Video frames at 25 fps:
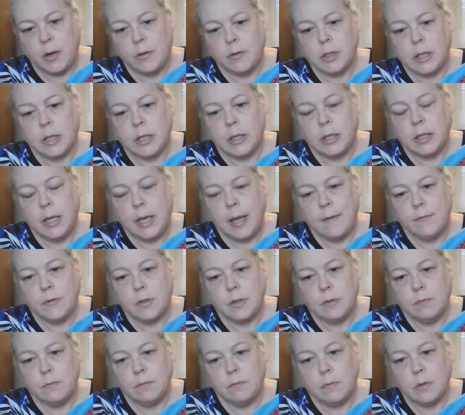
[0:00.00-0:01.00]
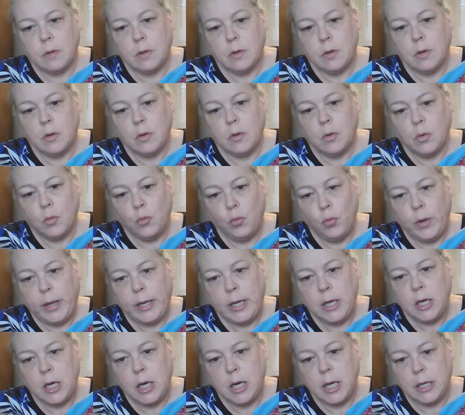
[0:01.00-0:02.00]
I was going to have to
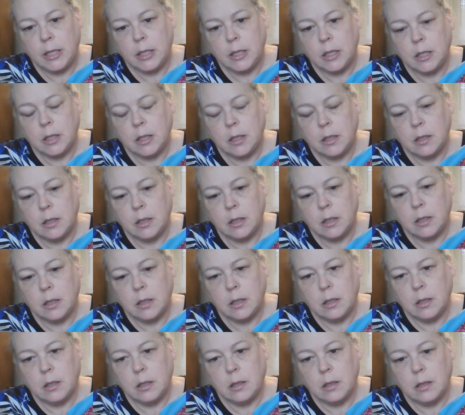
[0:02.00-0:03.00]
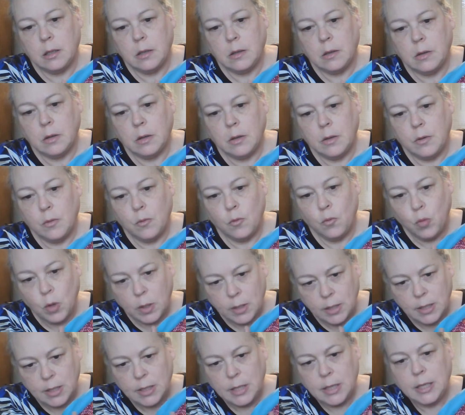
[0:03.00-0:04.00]
recut
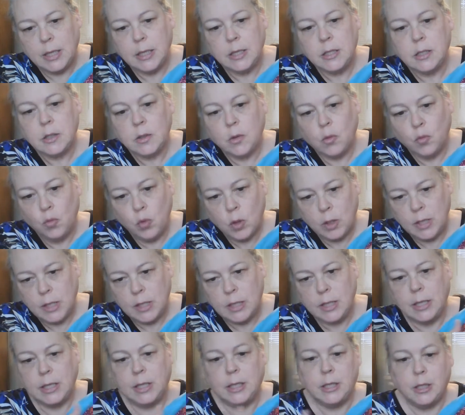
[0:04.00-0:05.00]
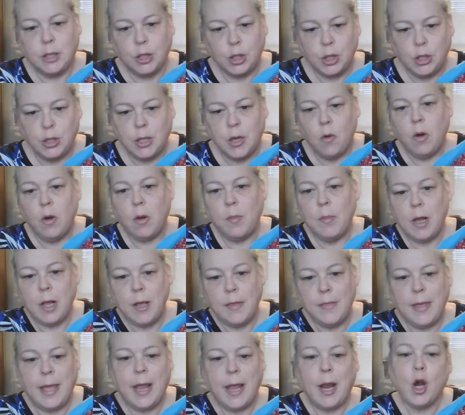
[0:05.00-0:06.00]
one of these, one of these, sew them
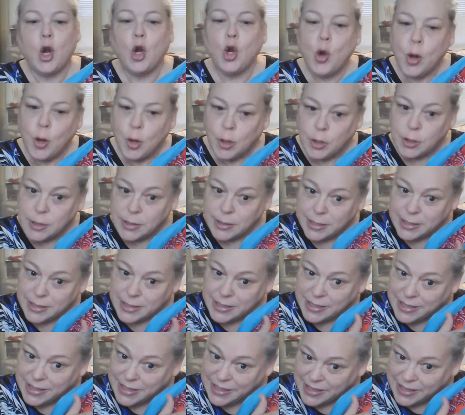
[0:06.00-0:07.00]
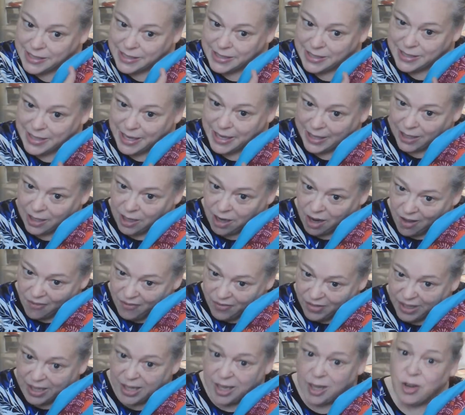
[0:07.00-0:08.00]
on there, take it
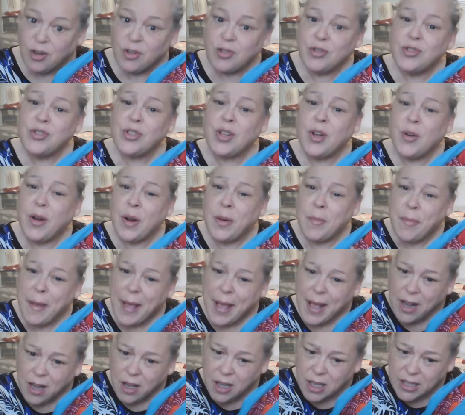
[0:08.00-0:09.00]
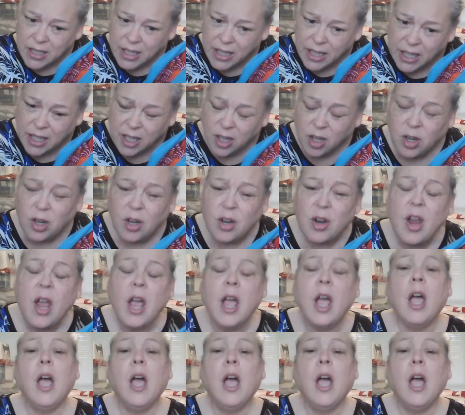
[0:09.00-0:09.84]
off of here, sew it back on here.